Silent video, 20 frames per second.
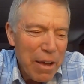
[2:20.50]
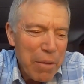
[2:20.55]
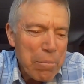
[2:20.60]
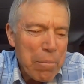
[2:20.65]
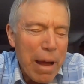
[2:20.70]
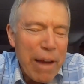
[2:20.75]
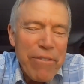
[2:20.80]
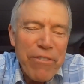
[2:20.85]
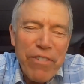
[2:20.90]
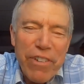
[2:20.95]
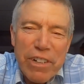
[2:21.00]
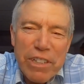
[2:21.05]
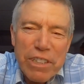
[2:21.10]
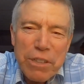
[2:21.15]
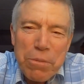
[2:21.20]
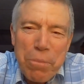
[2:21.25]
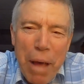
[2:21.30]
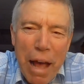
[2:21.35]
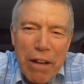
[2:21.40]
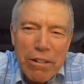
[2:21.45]
my
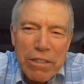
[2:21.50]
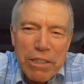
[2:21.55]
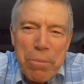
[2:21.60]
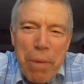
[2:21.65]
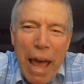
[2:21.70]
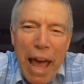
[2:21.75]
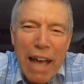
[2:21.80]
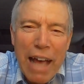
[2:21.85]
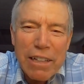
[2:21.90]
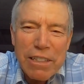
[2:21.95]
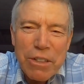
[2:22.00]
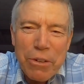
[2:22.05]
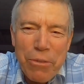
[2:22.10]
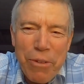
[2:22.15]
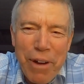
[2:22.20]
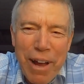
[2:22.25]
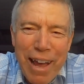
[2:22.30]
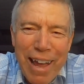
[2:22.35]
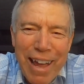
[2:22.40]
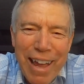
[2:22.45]
first spouse passed
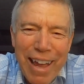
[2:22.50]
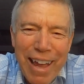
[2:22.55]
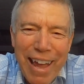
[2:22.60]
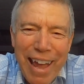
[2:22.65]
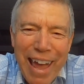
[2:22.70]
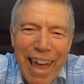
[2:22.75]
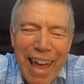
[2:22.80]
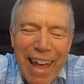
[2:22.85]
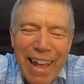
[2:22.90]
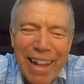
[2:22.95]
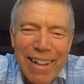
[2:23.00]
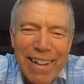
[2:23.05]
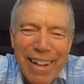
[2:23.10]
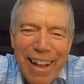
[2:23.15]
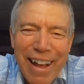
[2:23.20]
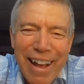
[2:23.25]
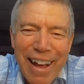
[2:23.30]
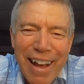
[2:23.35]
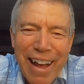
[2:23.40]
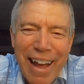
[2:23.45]
away,
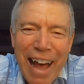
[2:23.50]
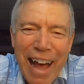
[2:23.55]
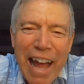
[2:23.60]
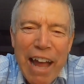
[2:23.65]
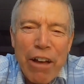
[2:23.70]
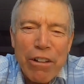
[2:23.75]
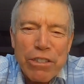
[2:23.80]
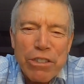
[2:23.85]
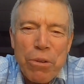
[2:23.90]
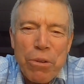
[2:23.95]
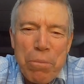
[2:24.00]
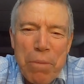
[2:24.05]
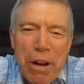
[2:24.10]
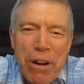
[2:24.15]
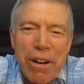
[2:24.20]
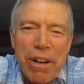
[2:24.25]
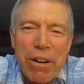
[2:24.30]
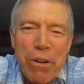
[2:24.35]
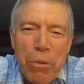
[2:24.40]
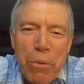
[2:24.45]
and I also
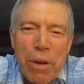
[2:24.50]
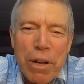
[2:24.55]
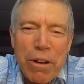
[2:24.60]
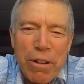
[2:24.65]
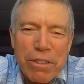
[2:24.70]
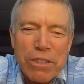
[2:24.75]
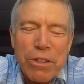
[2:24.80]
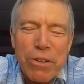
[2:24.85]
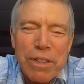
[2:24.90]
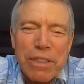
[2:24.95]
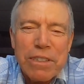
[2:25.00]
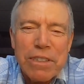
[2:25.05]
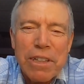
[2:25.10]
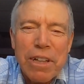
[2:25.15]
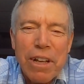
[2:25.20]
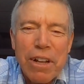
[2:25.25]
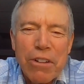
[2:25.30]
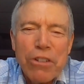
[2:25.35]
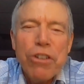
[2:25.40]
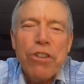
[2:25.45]
married a widow, so it's
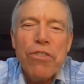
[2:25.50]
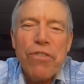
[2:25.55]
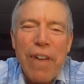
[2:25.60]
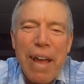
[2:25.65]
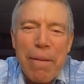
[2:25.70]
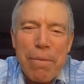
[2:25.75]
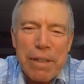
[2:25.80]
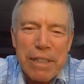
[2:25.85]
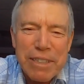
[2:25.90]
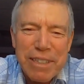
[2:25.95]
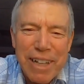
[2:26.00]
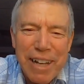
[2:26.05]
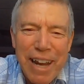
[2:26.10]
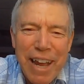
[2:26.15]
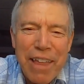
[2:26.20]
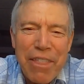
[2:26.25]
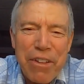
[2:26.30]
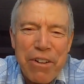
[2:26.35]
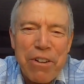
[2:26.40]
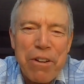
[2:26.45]
two families
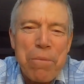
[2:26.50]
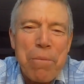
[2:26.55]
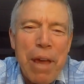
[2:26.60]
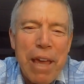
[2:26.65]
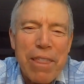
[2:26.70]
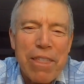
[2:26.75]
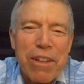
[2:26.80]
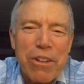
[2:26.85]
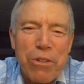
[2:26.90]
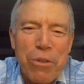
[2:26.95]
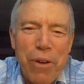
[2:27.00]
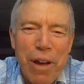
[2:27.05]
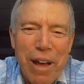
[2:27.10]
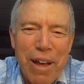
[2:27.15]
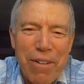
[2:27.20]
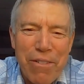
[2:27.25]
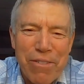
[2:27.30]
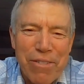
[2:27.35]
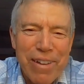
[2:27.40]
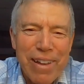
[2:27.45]
together to make the
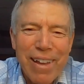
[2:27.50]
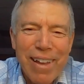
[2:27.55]
12.